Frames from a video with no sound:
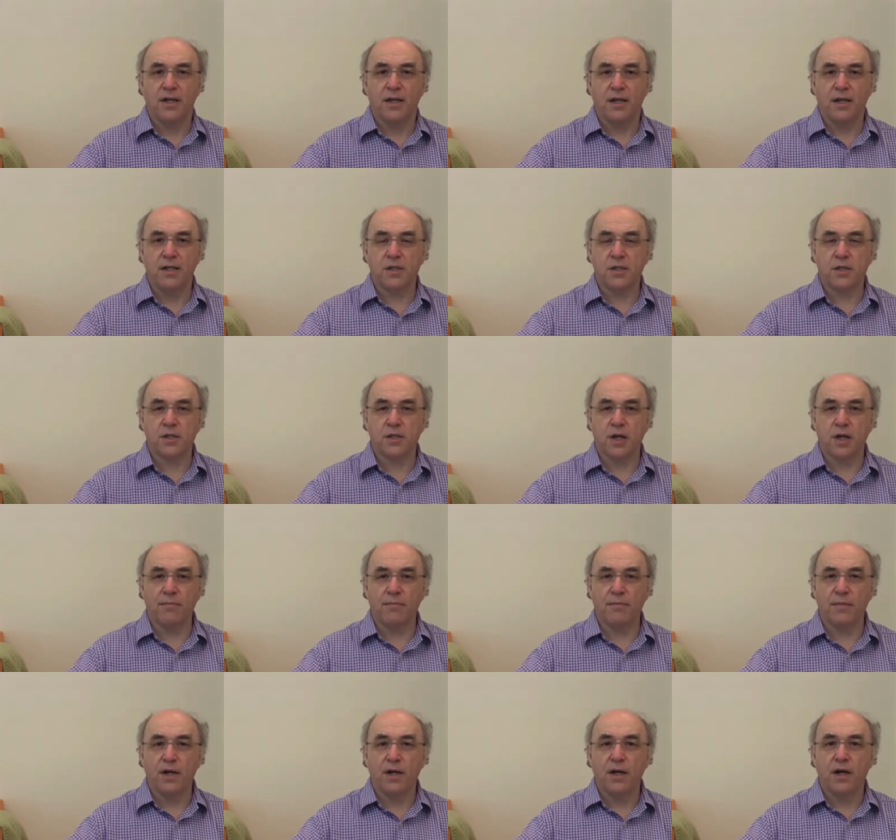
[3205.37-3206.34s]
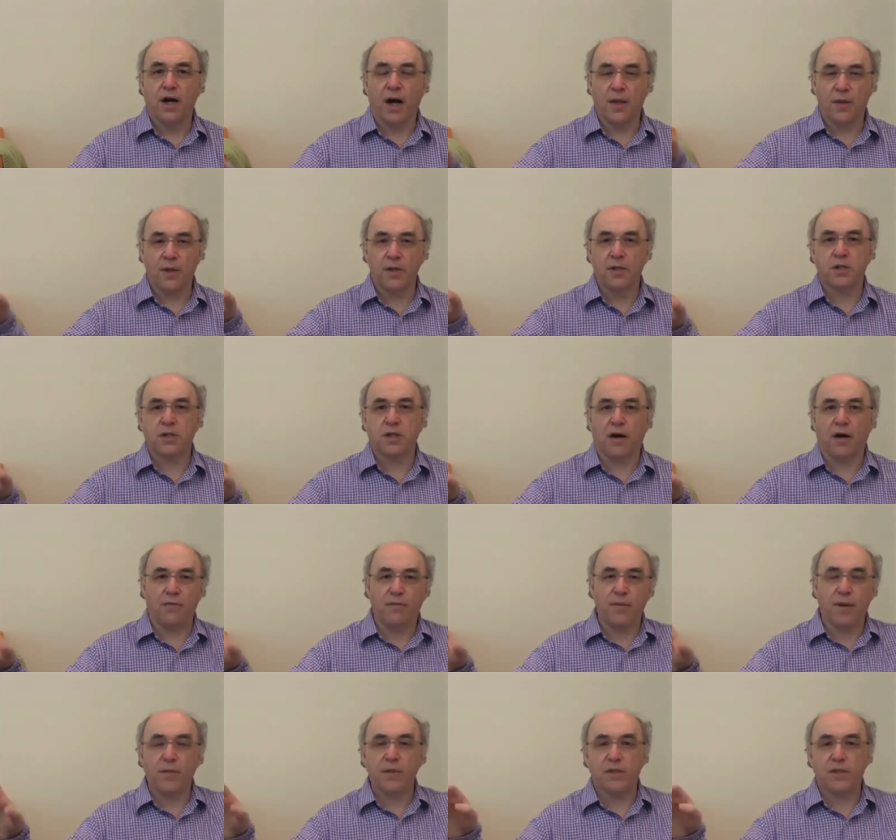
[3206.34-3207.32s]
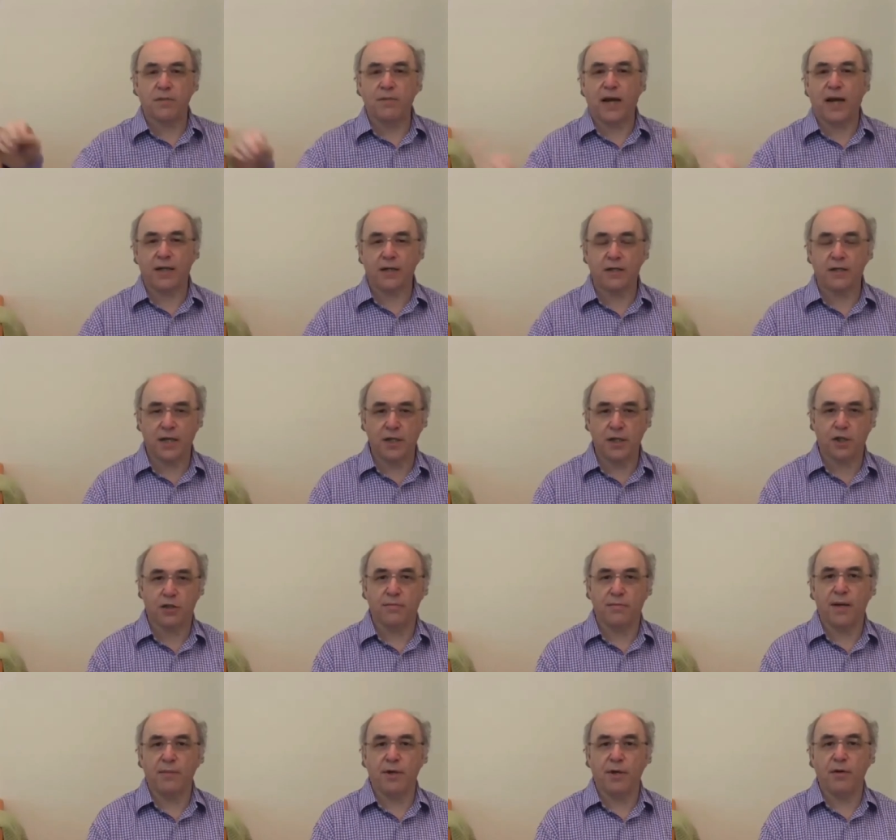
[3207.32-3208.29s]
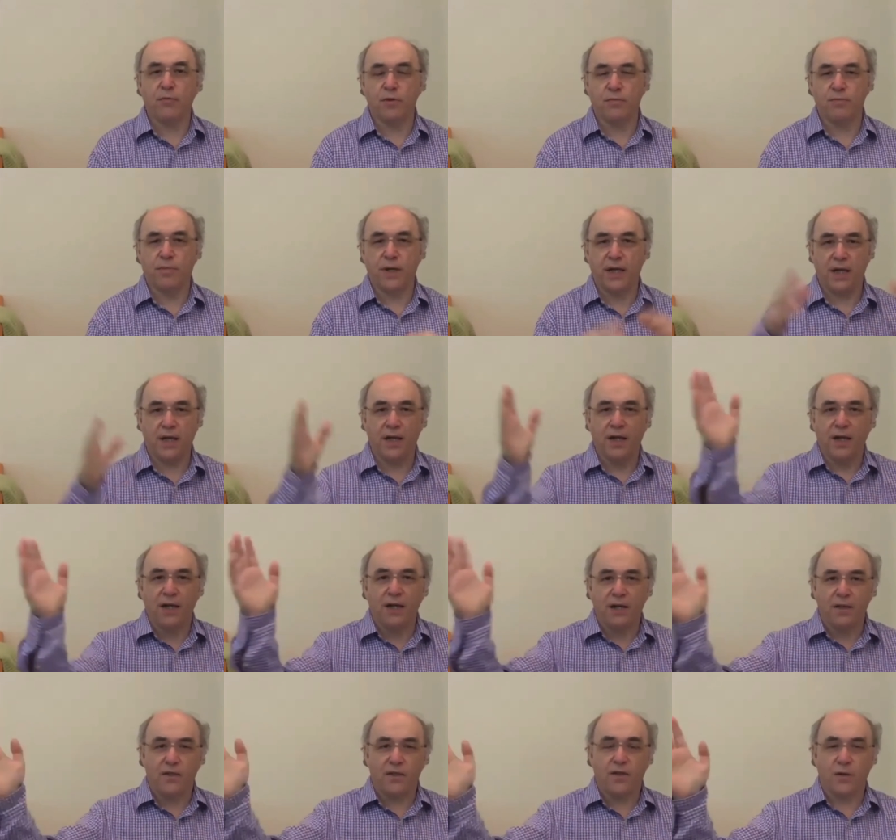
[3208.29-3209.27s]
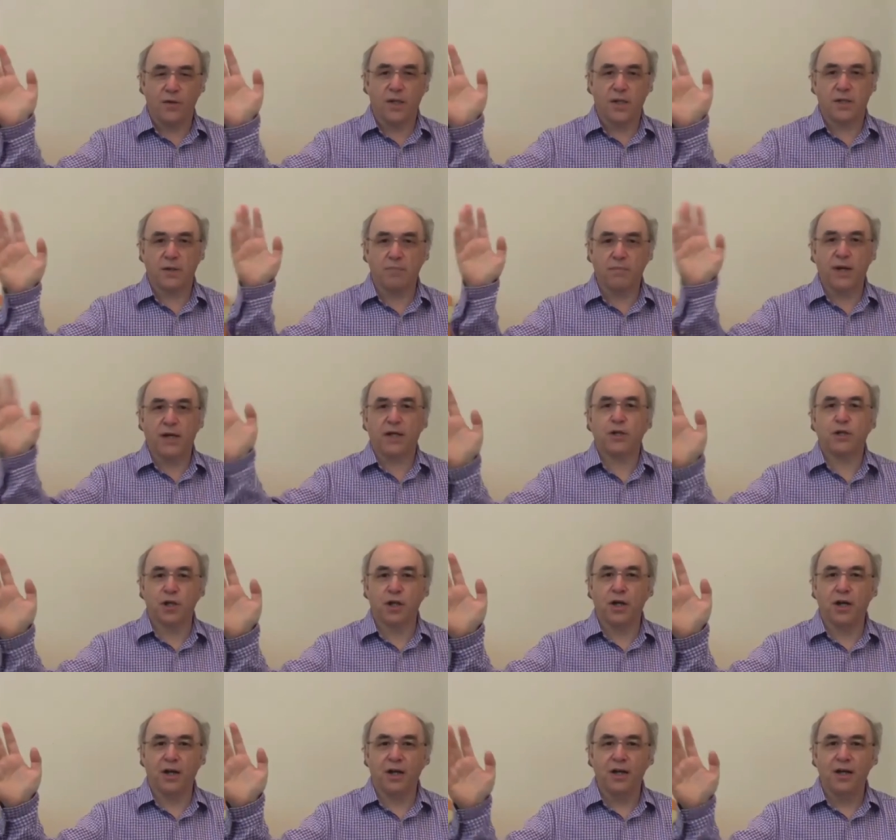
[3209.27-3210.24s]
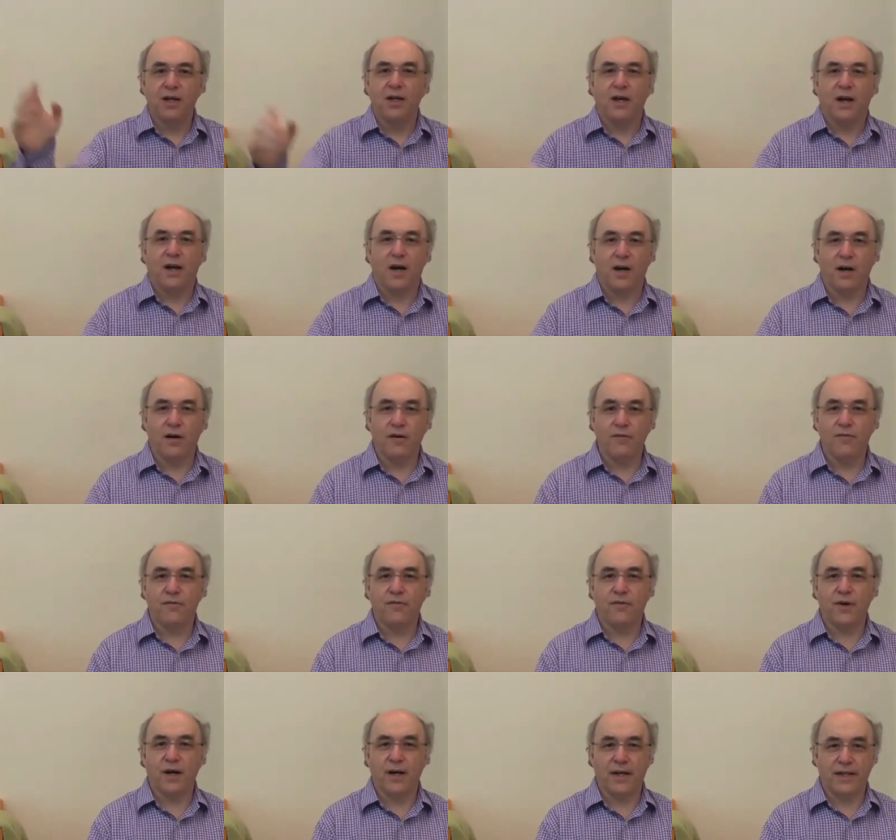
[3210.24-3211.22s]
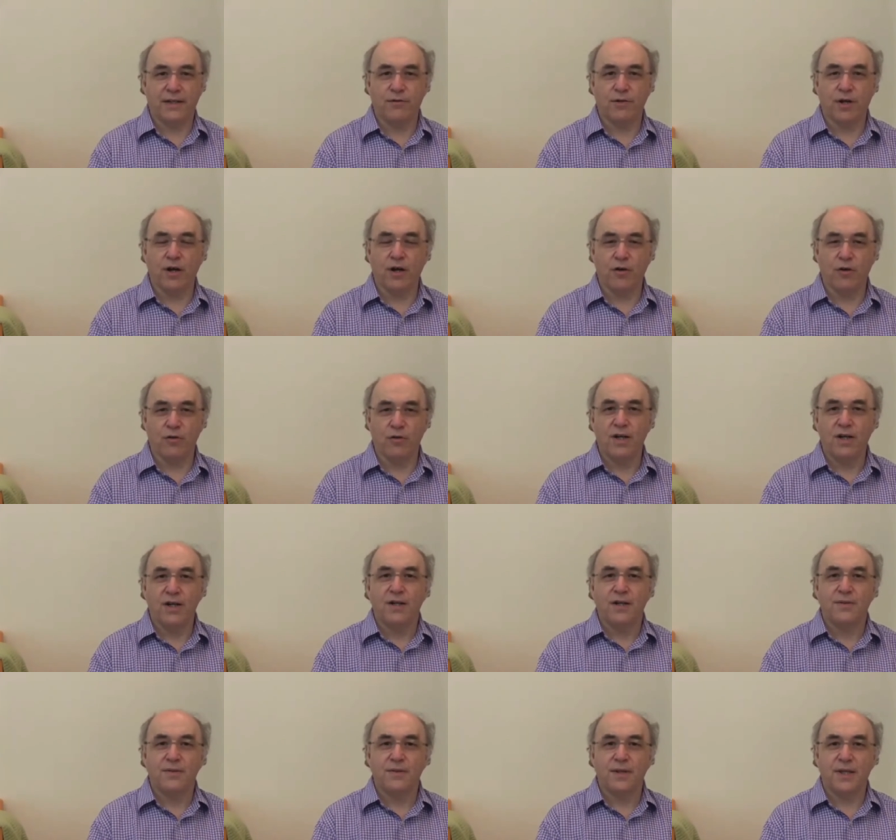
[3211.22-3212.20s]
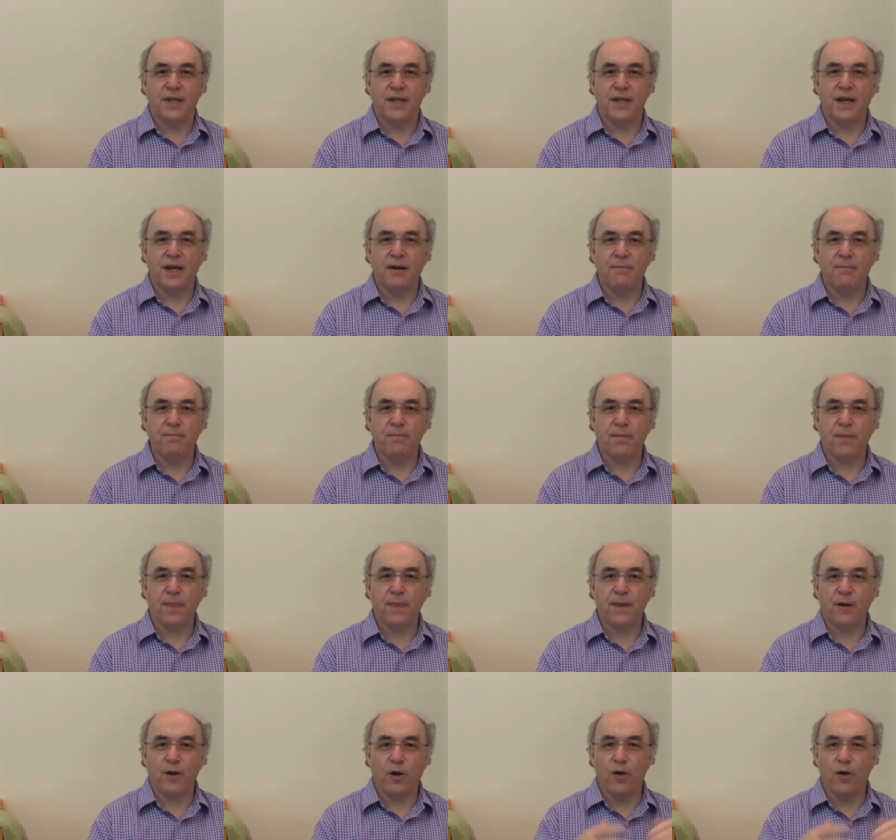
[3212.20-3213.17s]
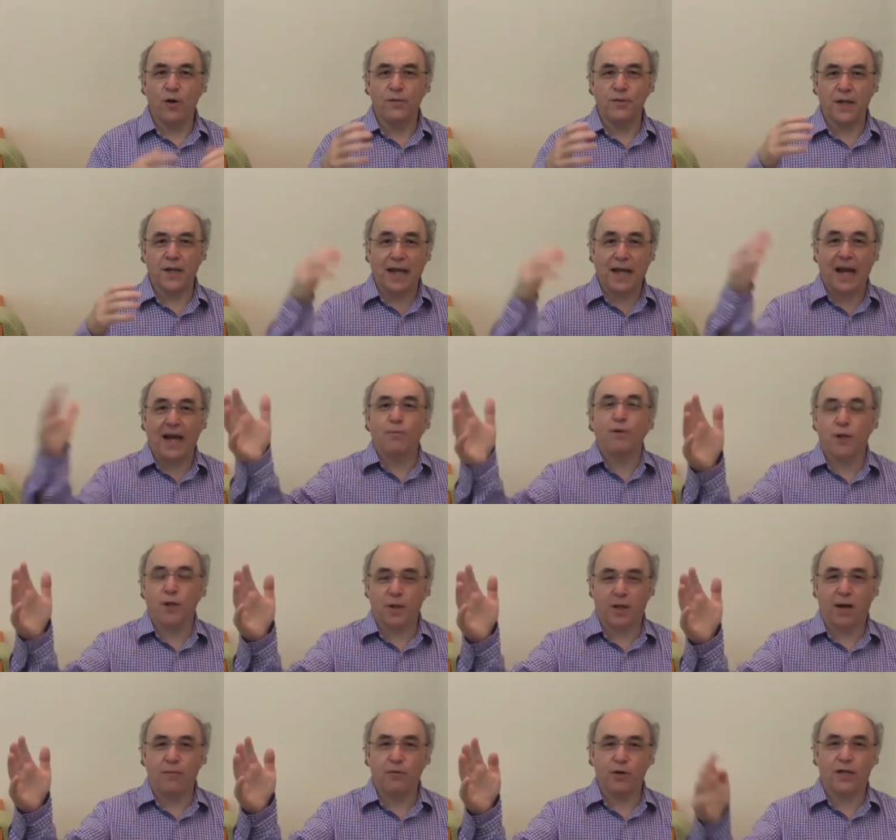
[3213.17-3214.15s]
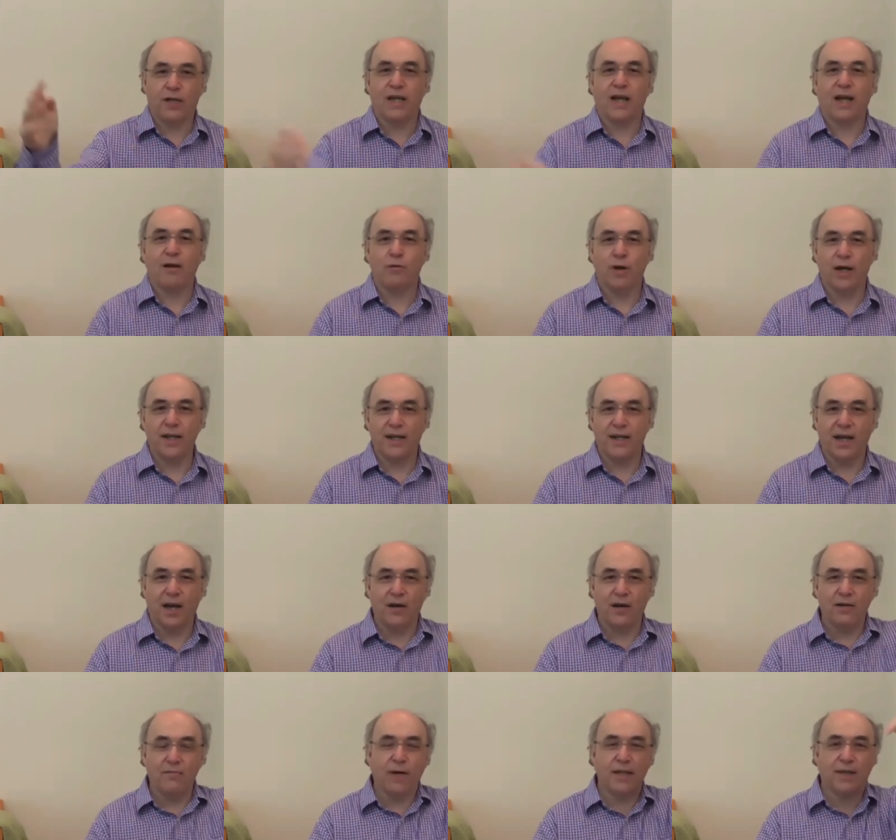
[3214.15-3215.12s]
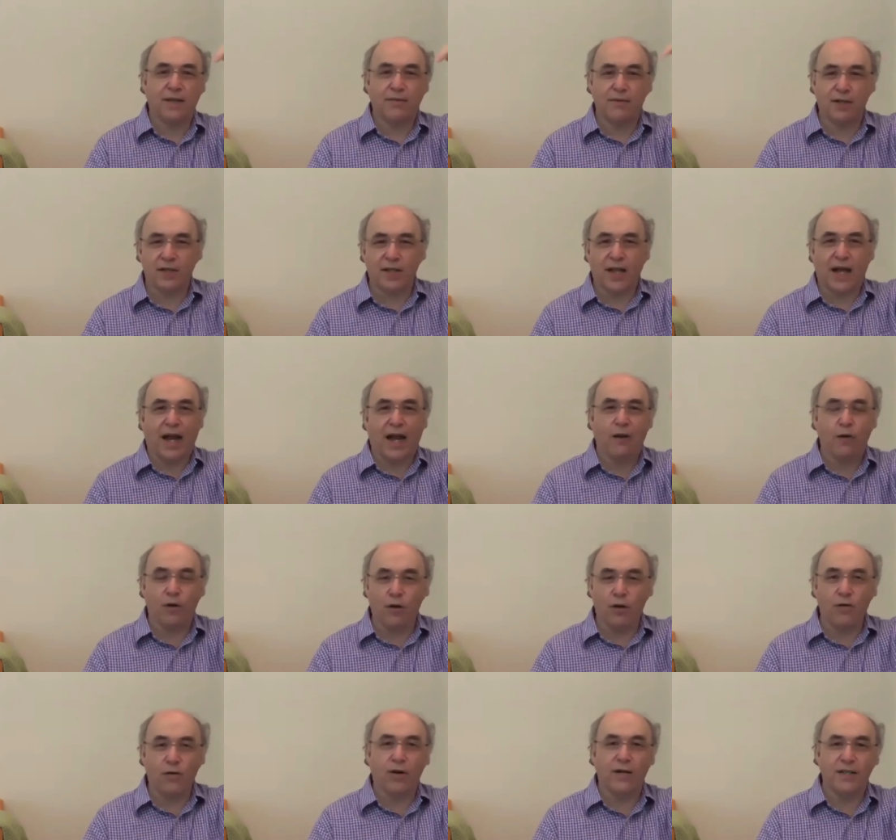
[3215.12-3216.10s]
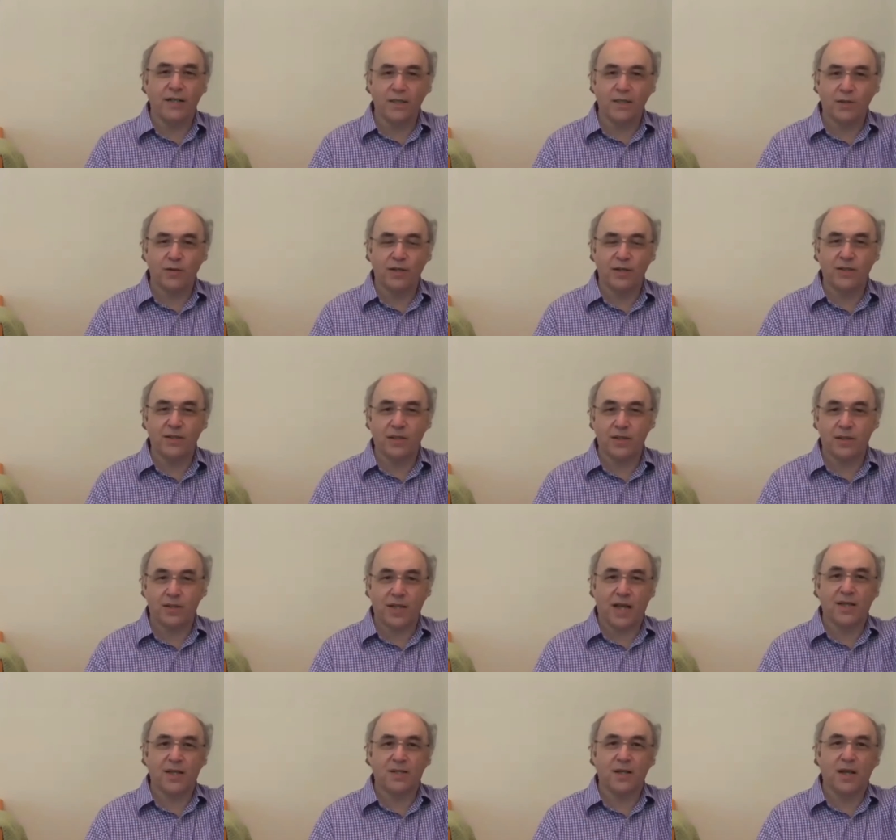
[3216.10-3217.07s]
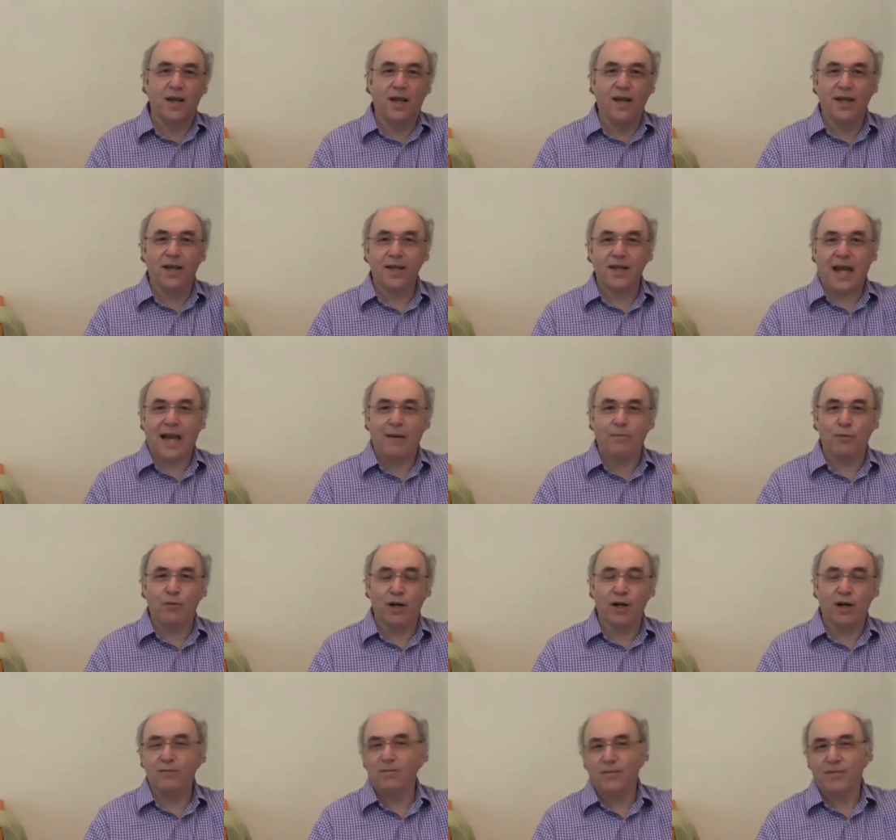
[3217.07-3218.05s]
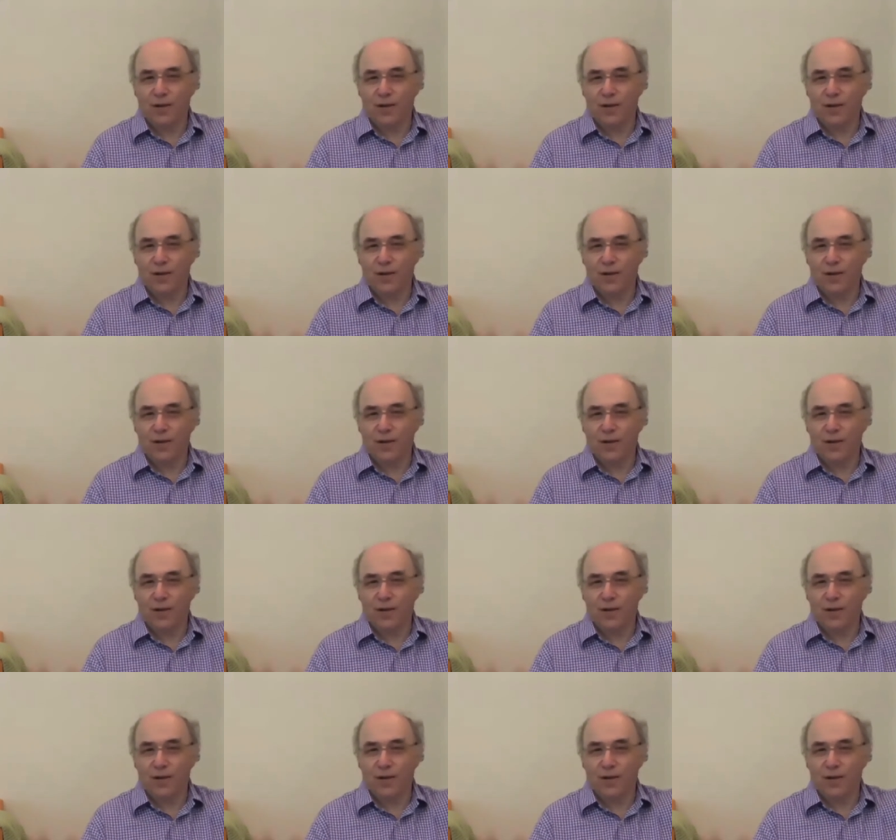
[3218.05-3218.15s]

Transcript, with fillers: is some other stuff, maybe some annotation. Maybe it would be, you know, there's a picture of, I don't know, the, you know, the camera that I'm looking at right now, and it might have a little arrow going to it that says camera.